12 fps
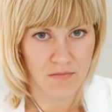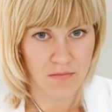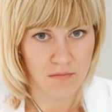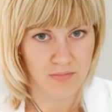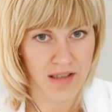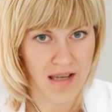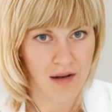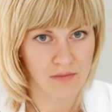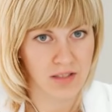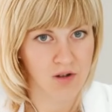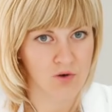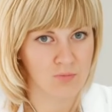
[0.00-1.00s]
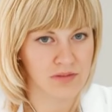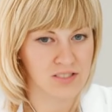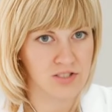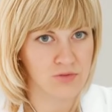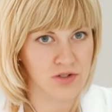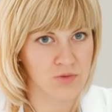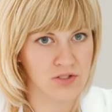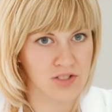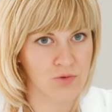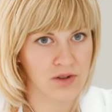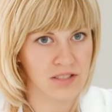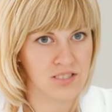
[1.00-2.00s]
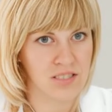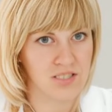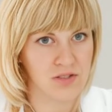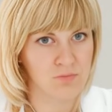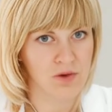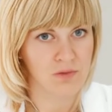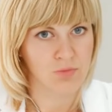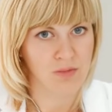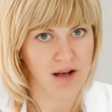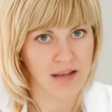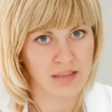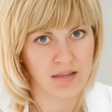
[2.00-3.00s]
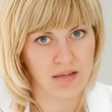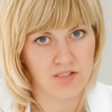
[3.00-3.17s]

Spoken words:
They have an open circulatory system where blood,